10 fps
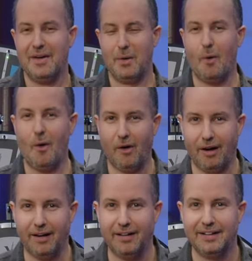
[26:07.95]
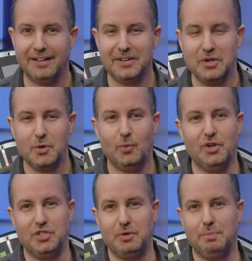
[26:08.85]
Or would
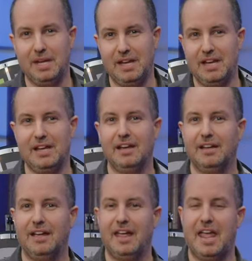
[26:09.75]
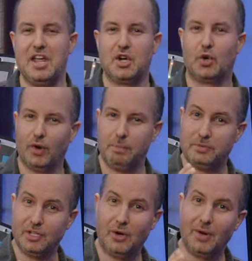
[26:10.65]
you be a
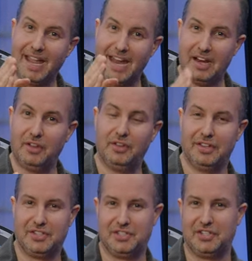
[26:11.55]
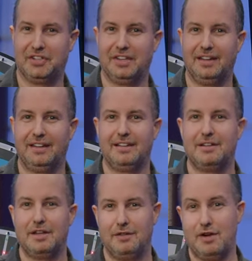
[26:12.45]
crypto analyst
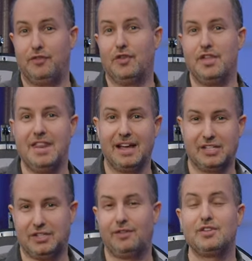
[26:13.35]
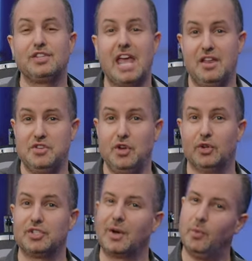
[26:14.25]
for the next 10
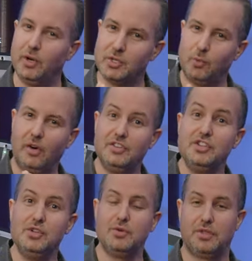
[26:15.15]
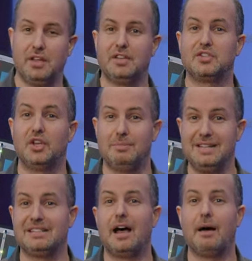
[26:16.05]
years? Like, which one do you think is going to be
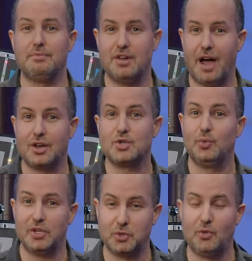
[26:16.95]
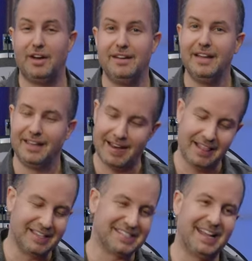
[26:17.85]
top notch? Which one? And
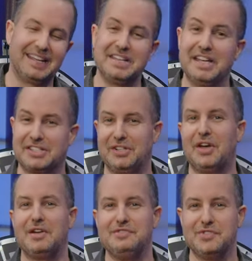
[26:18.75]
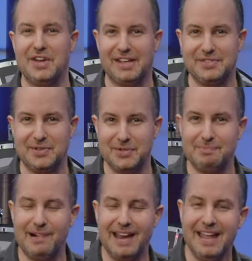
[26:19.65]
listen, I can guess a lot of your answers.
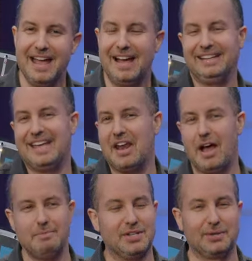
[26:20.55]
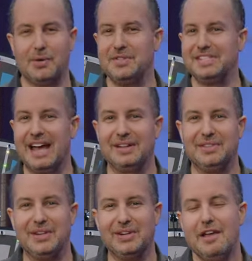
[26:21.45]
But again, I'm just throwing these out
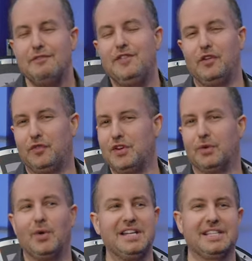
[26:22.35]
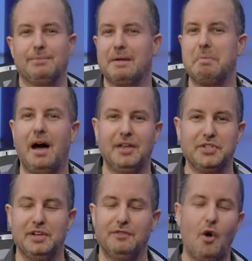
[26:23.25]
there. Feel free to write something
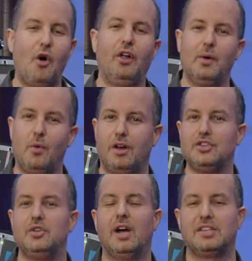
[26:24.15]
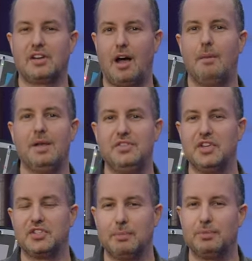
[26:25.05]
positive. All I want is you guys commenting
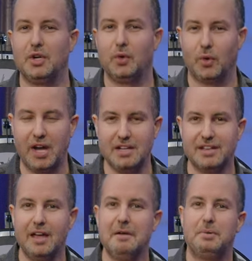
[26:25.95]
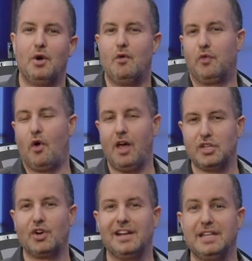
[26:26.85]
something great. But overall, I
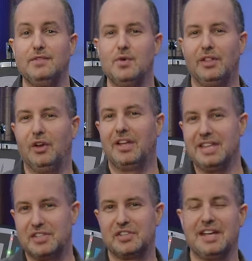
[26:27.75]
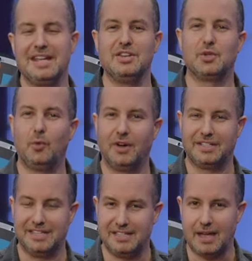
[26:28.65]
try to give you a little insight into what
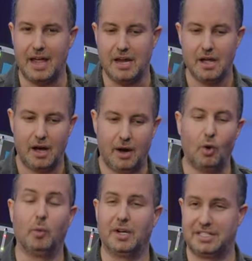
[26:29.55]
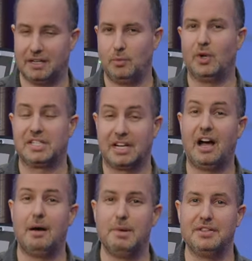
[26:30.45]
to say or what to
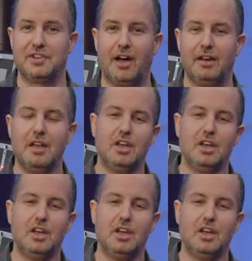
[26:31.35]
comment on.